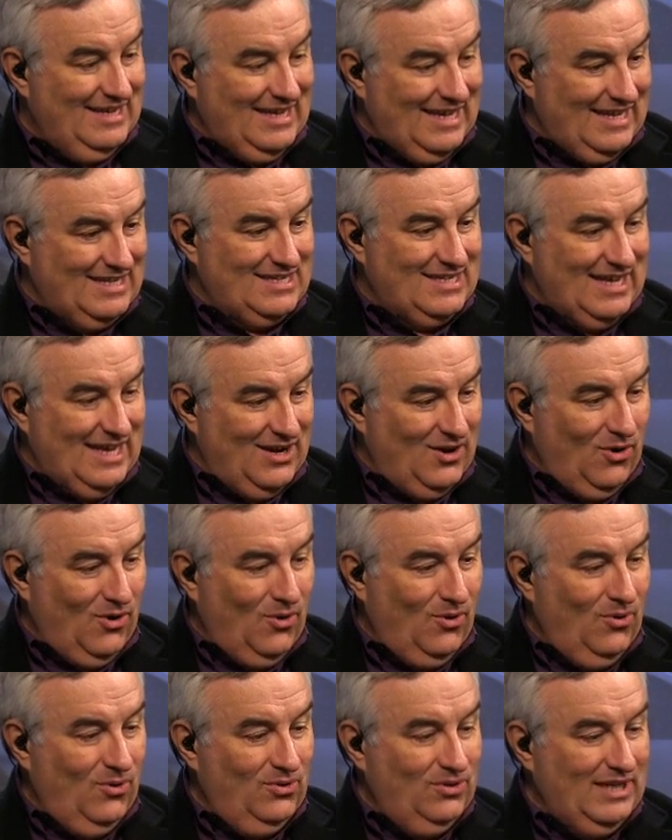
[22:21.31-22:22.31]
He has an
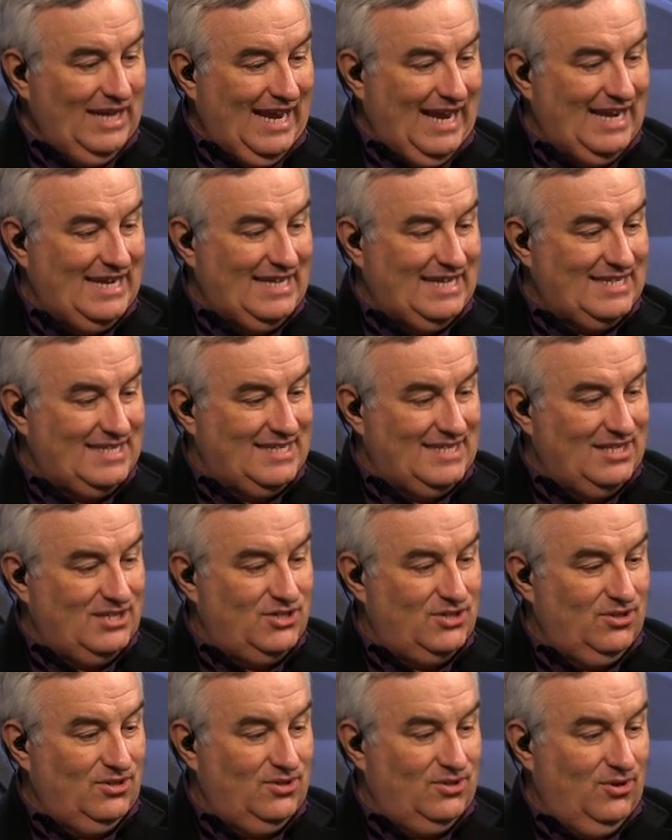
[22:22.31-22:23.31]
old 80s
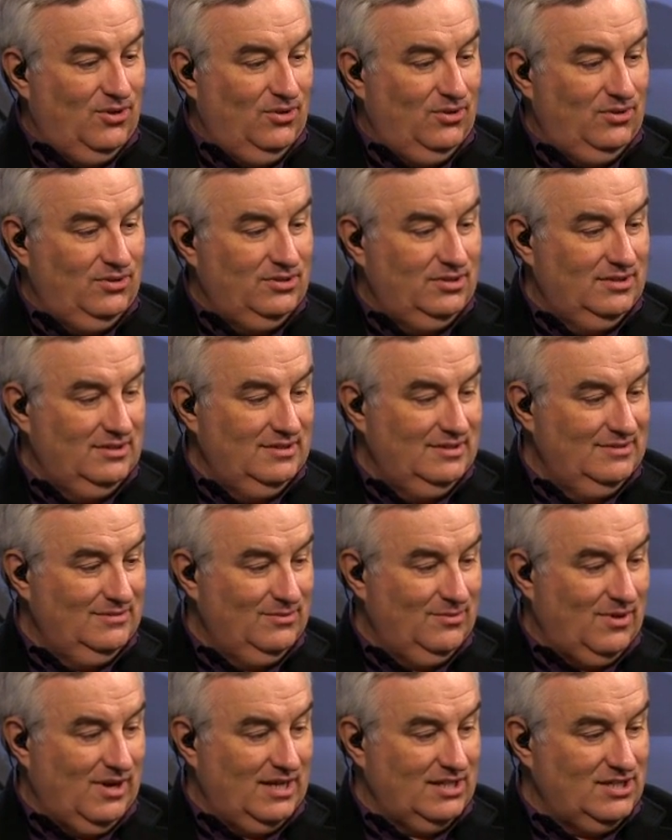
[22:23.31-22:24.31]
digital gold
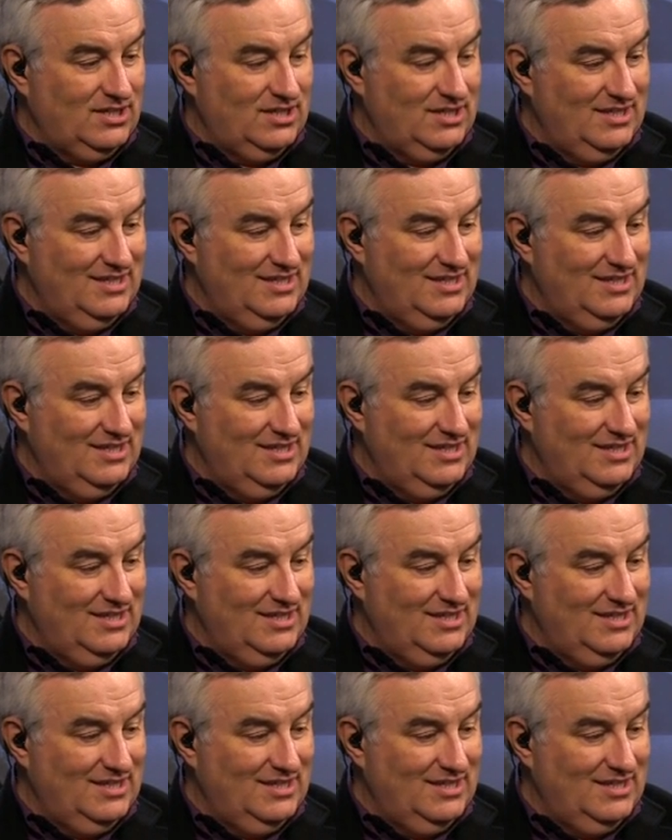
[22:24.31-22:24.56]
watch.